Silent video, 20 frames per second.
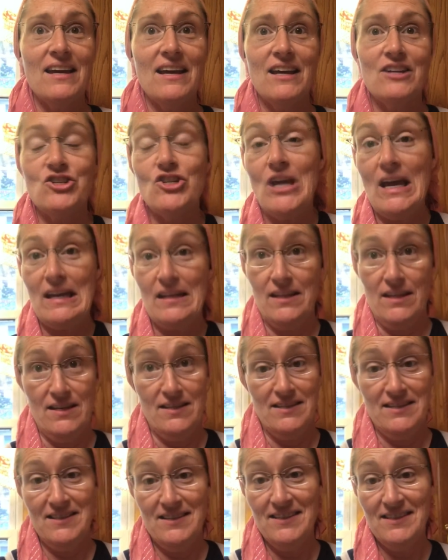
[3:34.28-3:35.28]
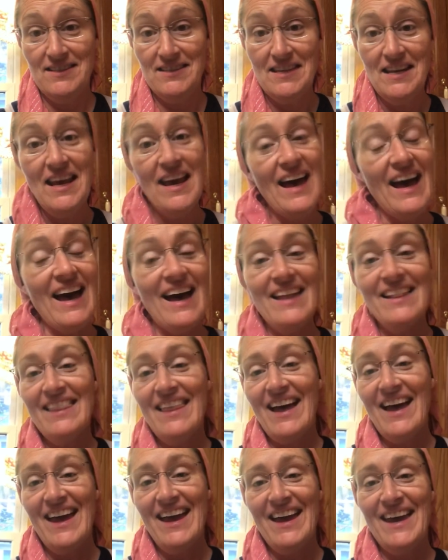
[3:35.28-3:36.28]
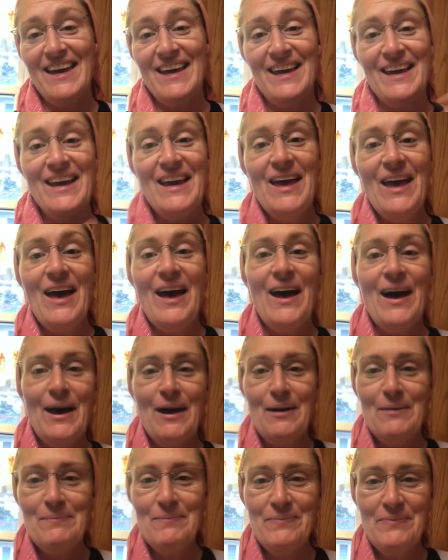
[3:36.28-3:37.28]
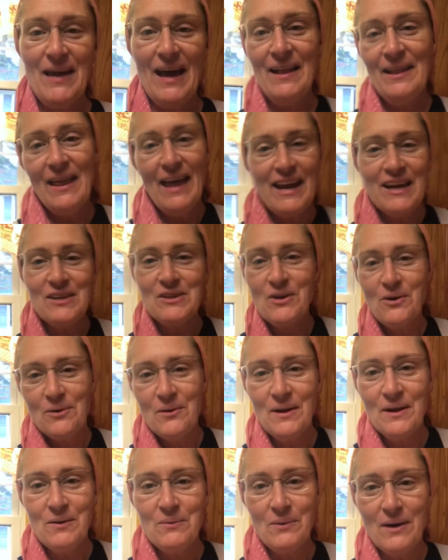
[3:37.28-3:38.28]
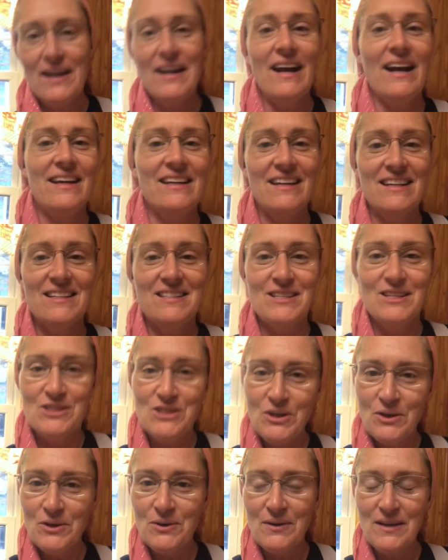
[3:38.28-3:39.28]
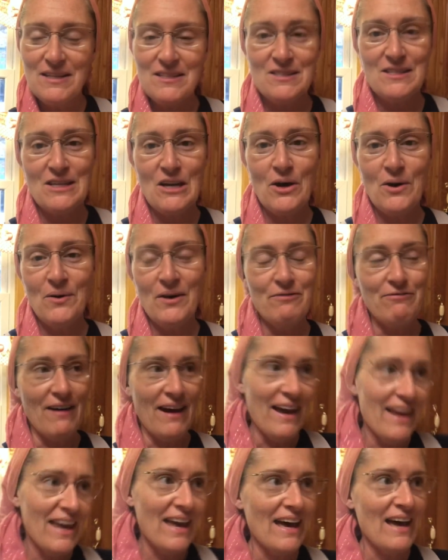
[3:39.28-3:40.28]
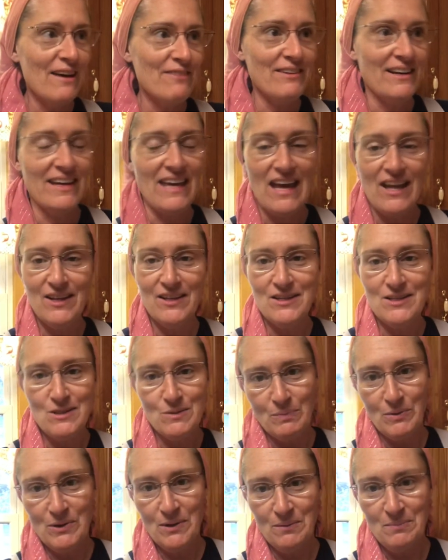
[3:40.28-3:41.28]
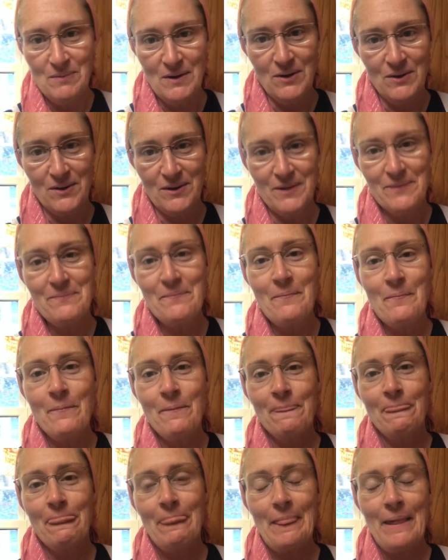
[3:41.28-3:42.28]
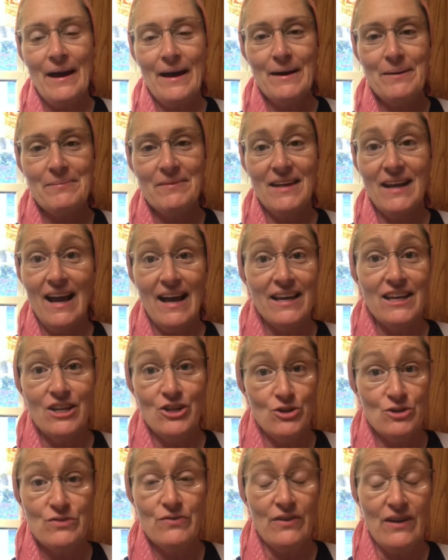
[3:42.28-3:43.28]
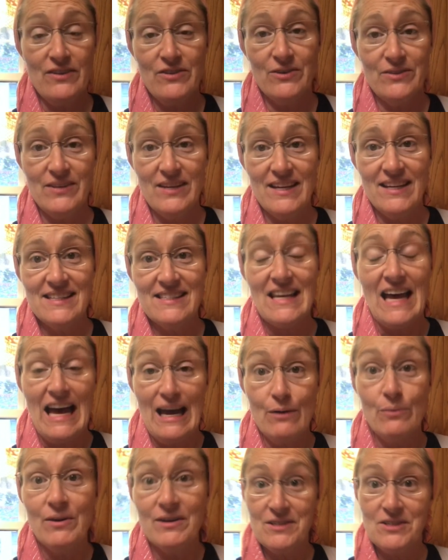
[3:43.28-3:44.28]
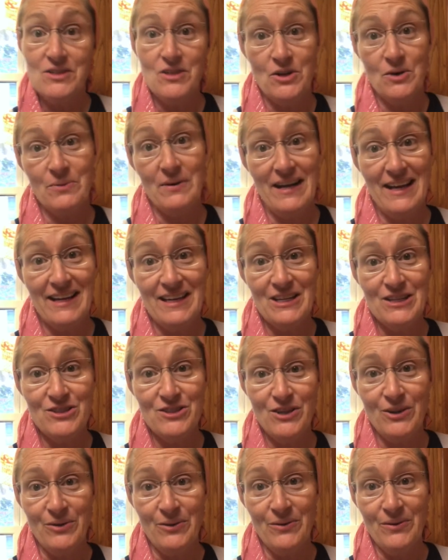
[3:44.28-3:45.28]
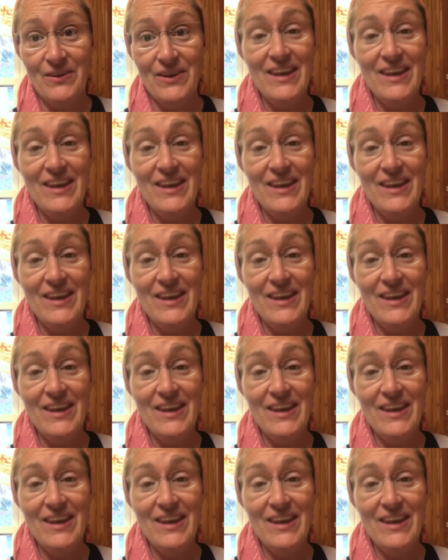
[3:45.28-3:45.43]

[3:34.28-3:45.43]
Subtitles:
checklists. I like knowing what I need to do. And so if I have a gallon of spoiled milk that I can use for other things, I want to know what I can do.